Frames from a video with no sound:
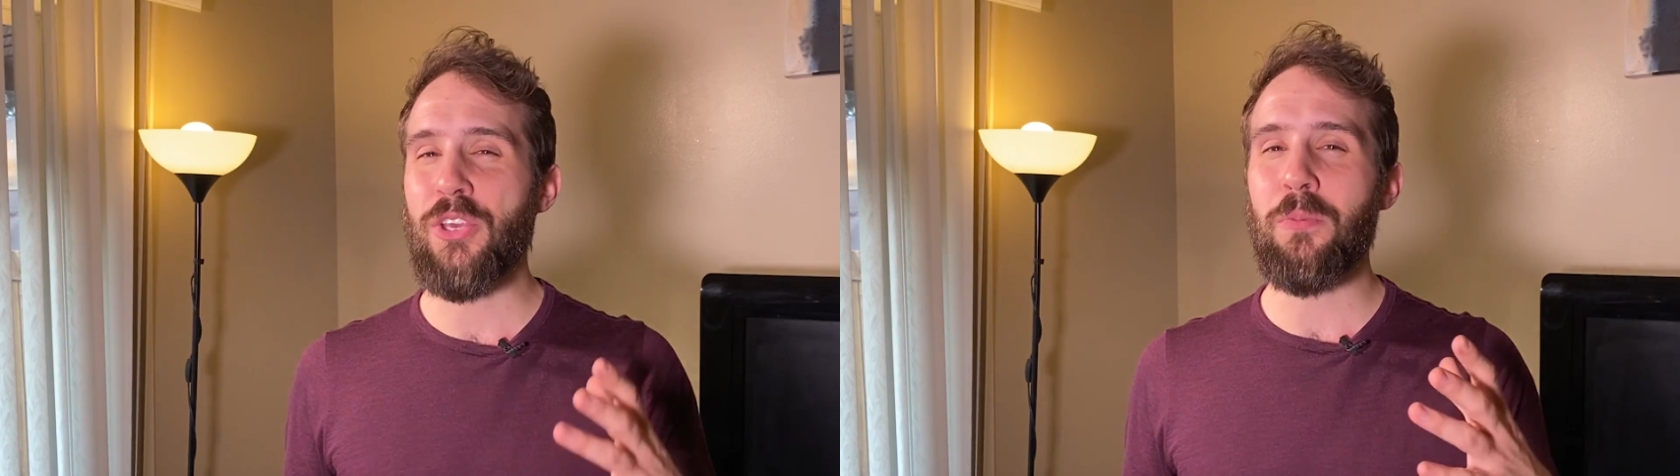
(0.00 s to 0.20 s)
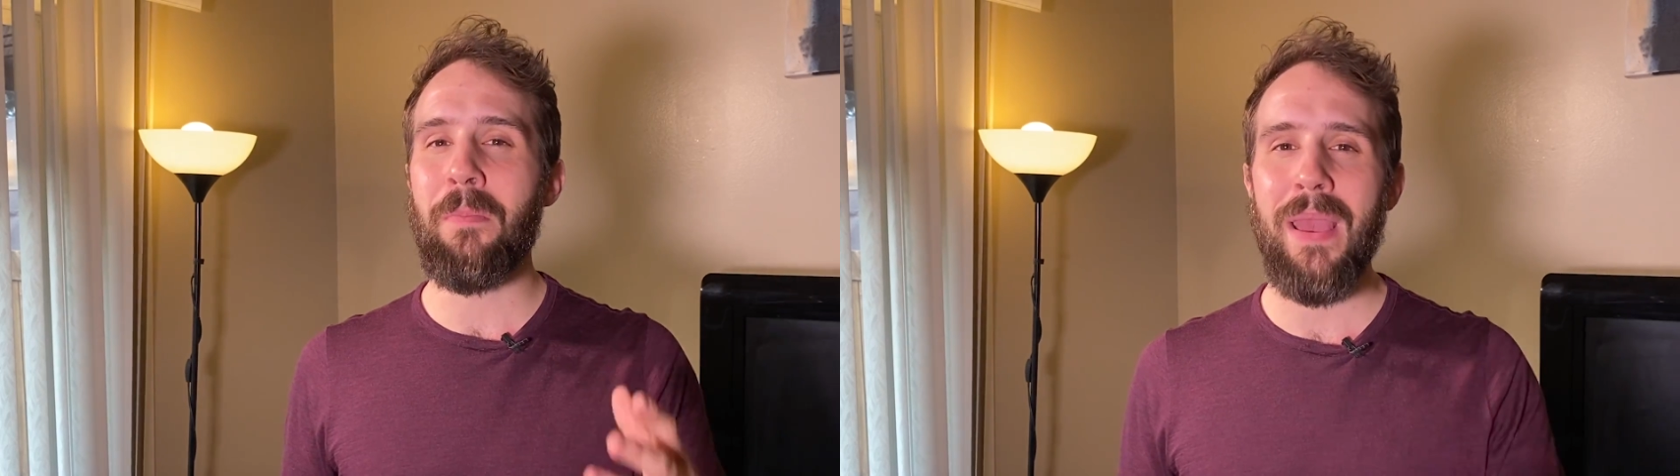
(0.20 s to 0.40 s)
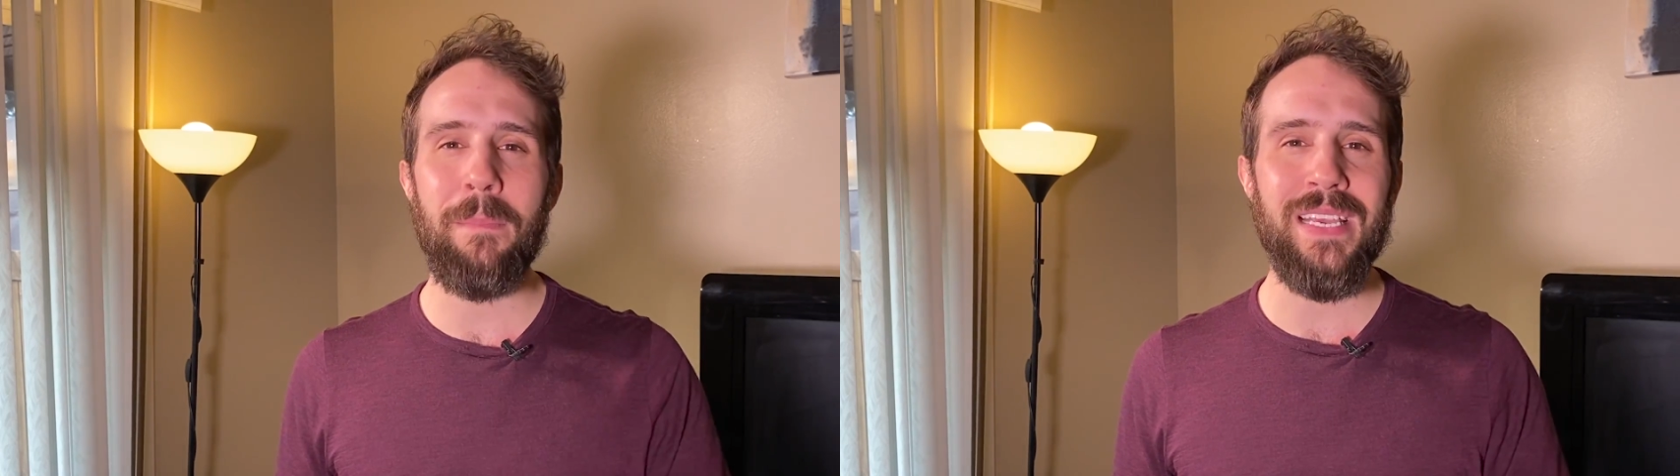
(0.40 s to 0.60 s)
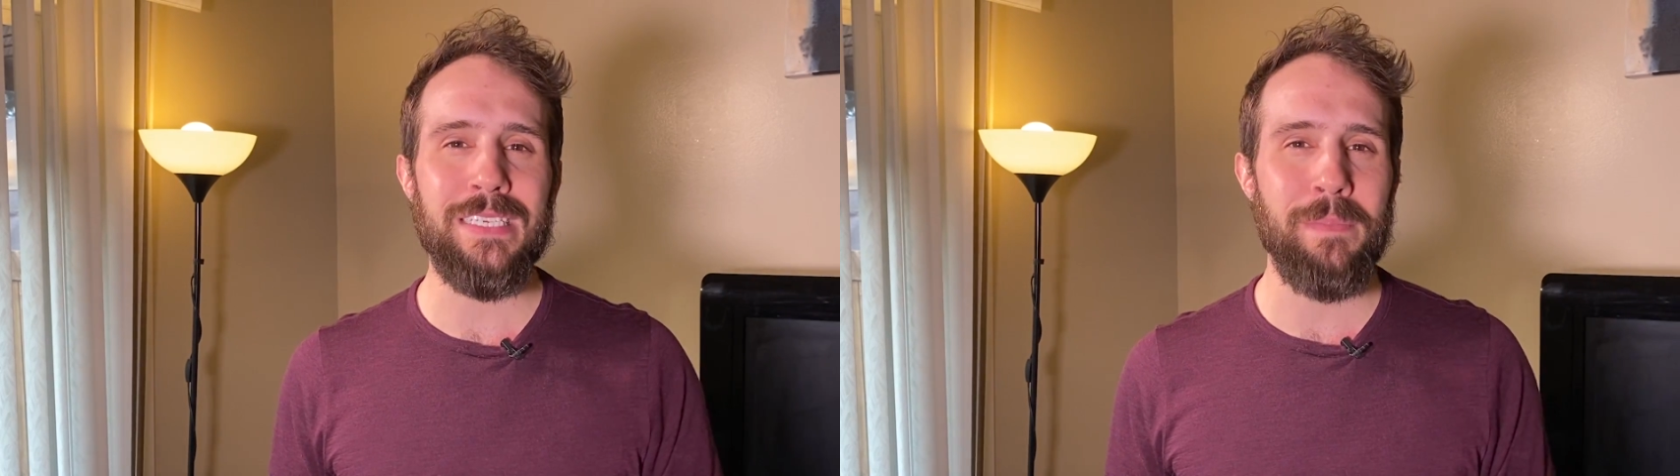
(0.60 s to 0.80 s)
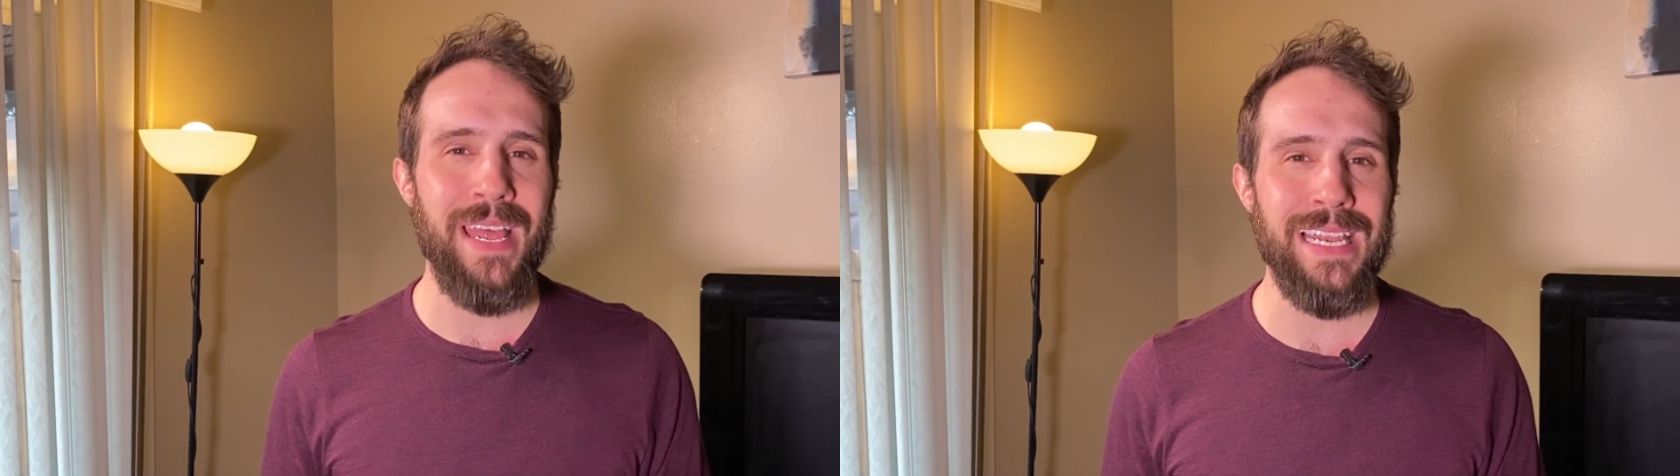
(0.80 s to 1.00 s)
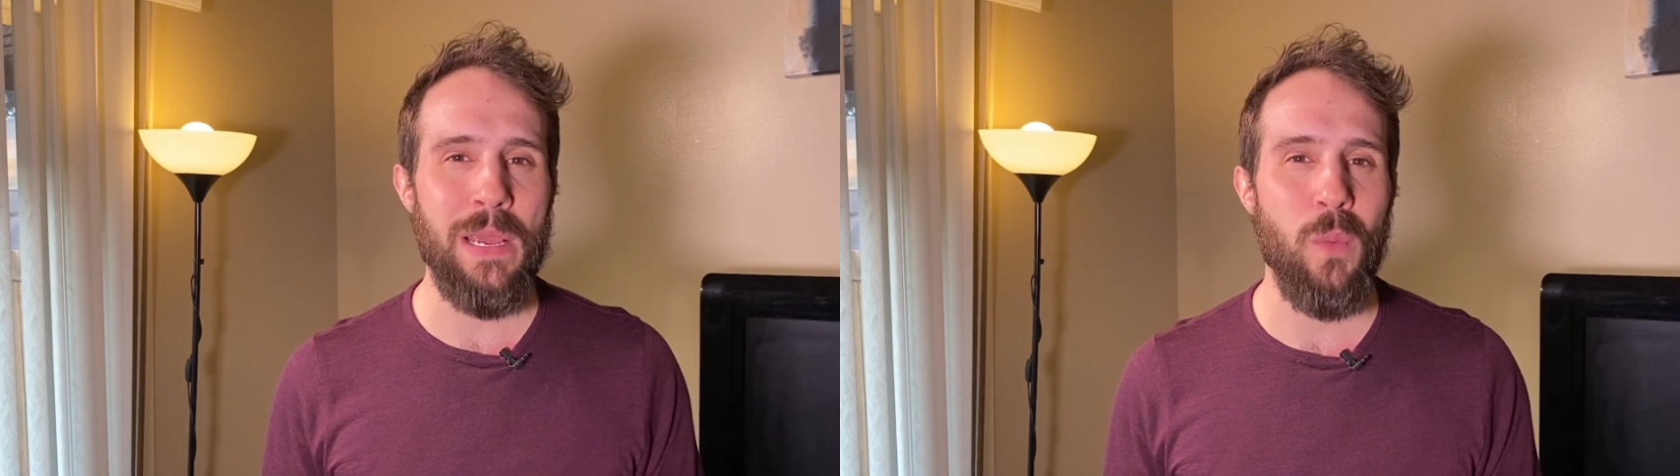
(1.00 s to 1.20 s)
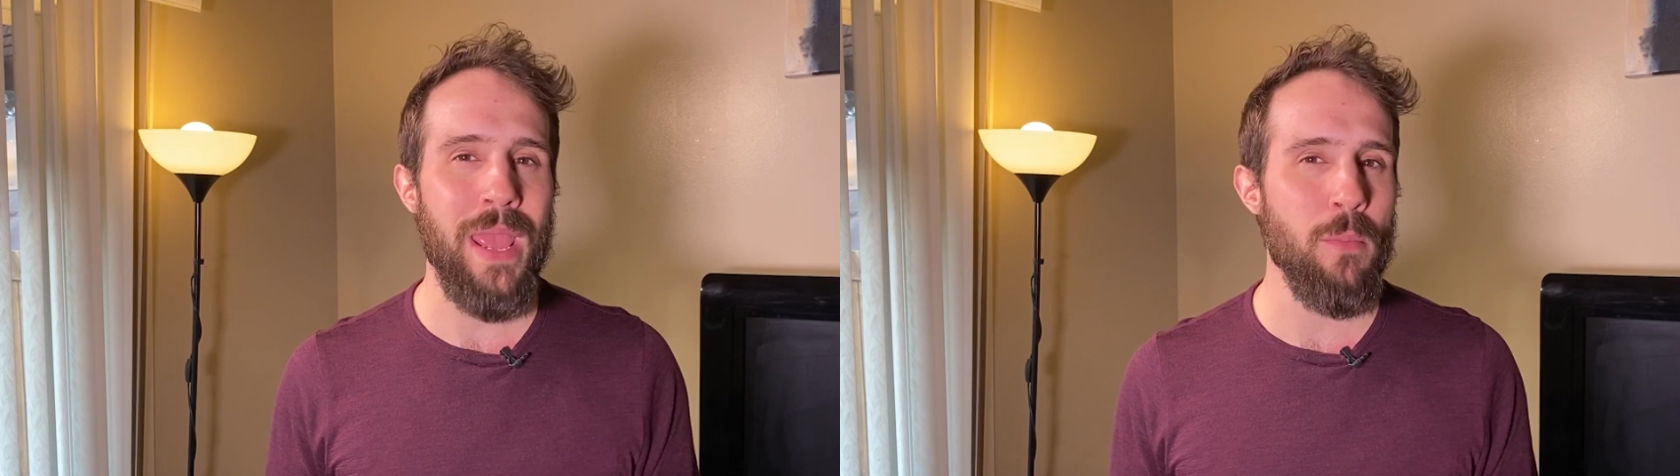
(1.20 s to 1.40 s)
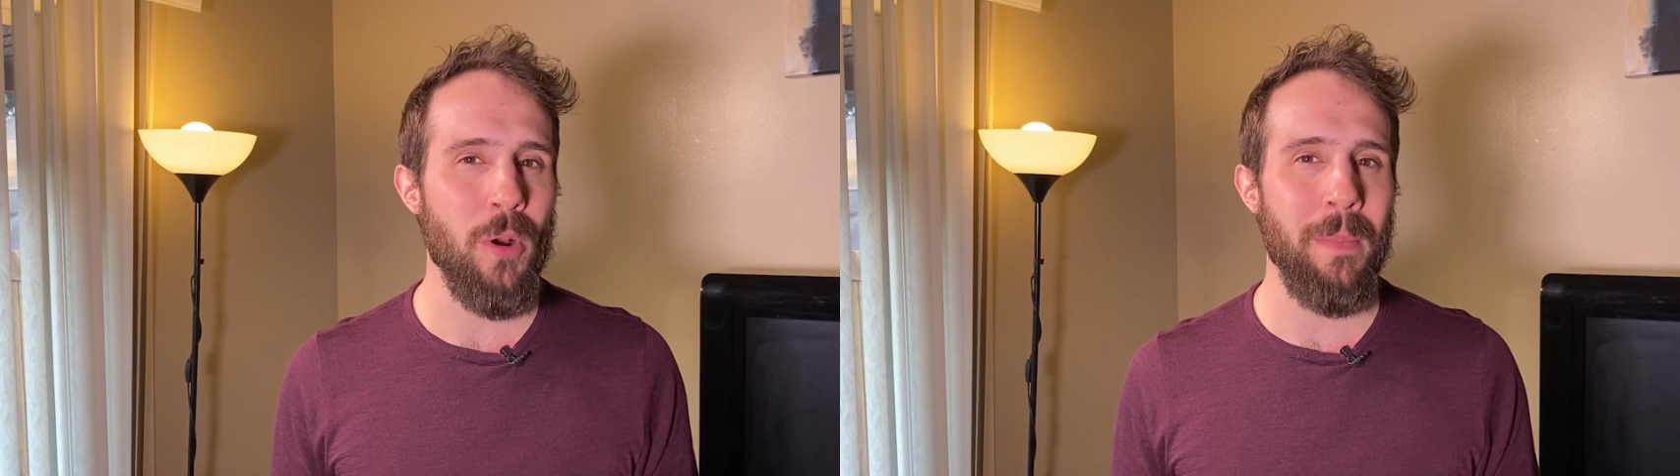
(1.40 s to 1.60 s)
you might be spending
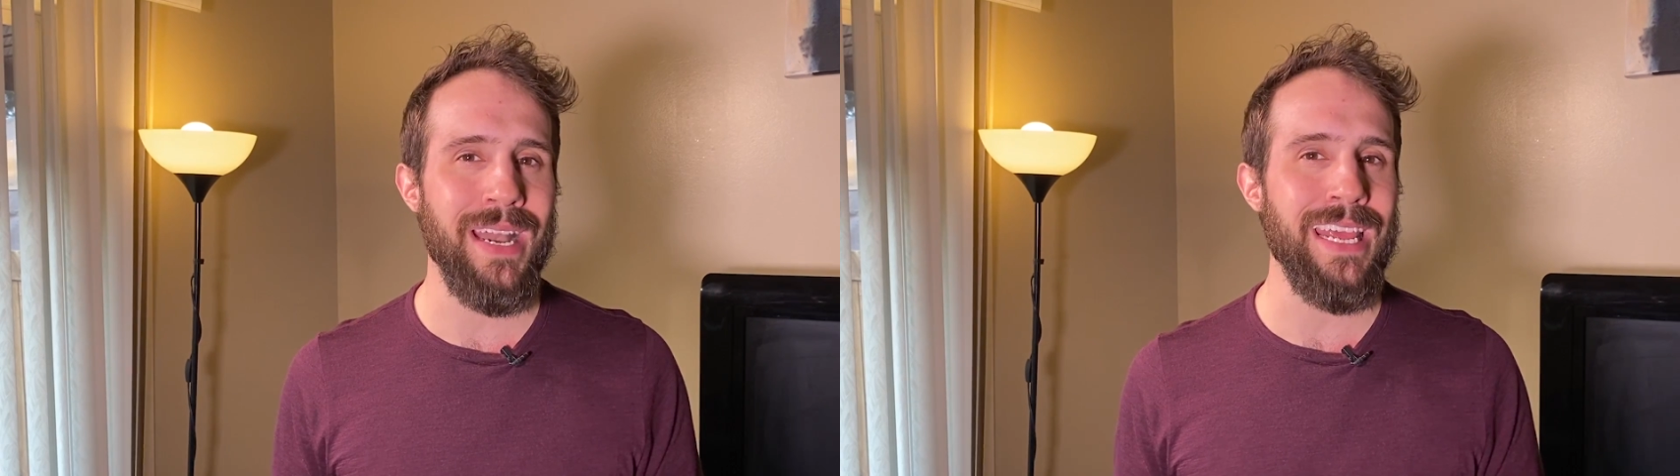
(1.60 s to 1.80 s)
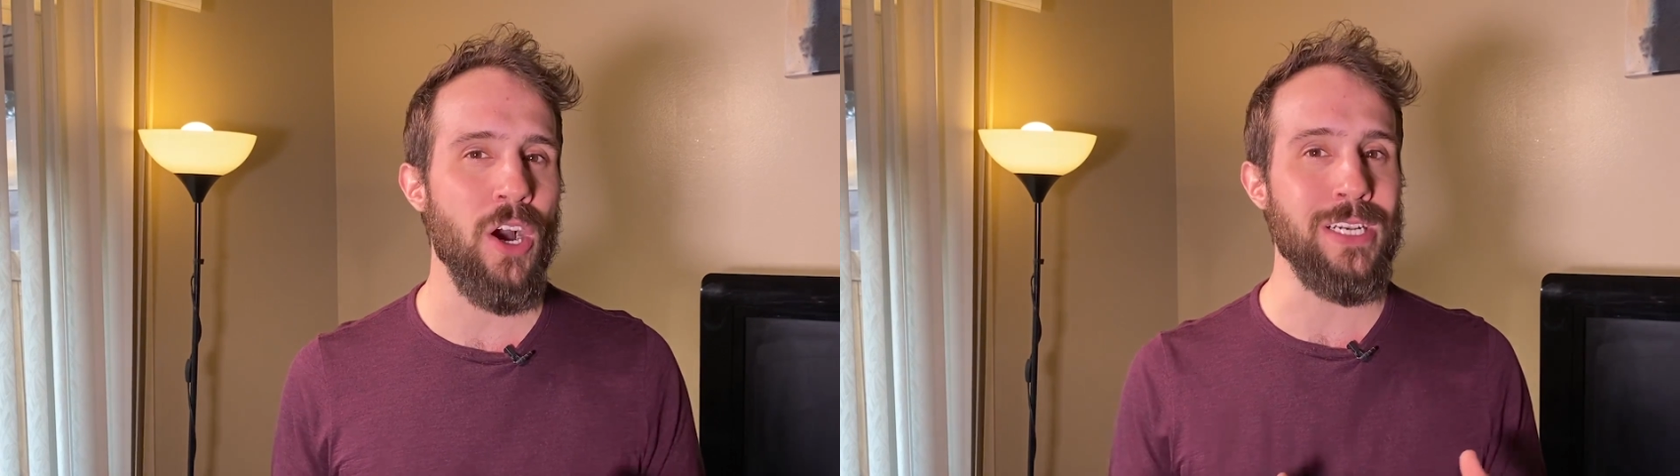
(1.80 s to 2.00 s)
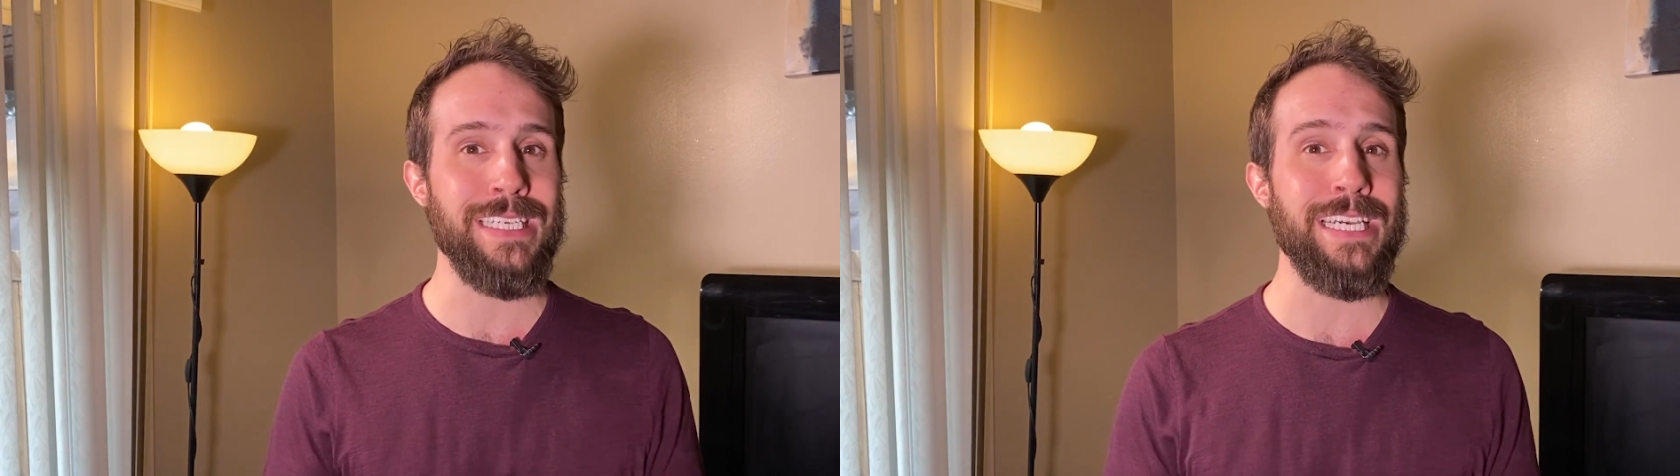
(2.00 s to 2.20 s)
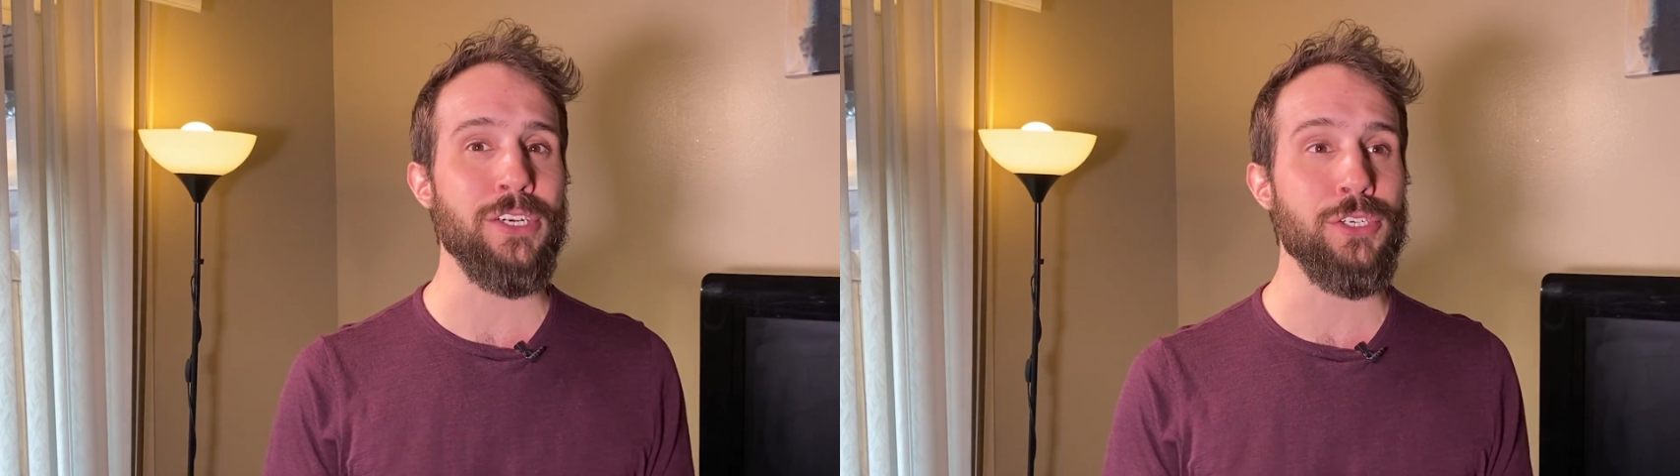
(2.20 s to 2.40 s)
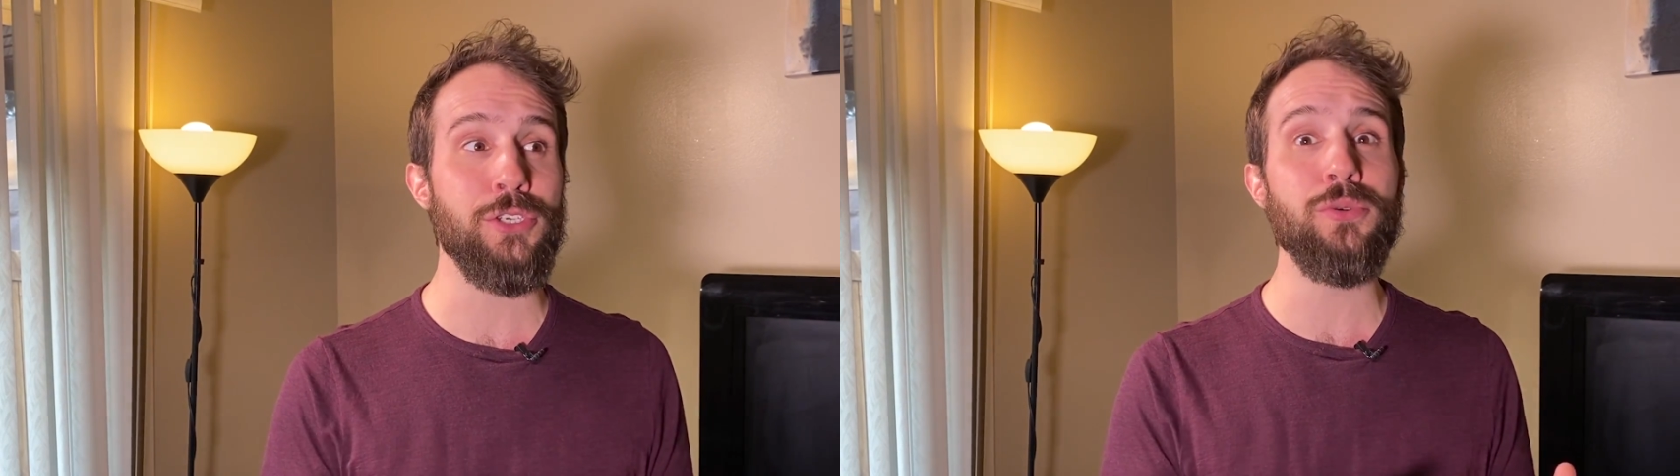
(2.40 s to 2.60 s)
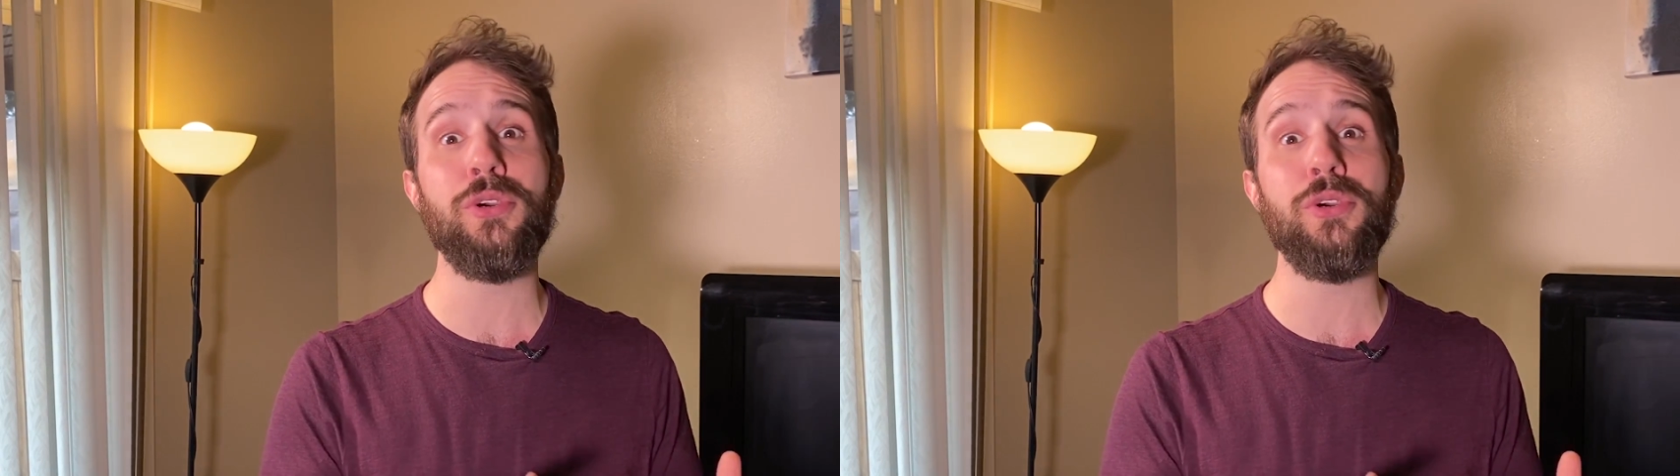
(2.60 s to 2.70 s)
way more money on gear you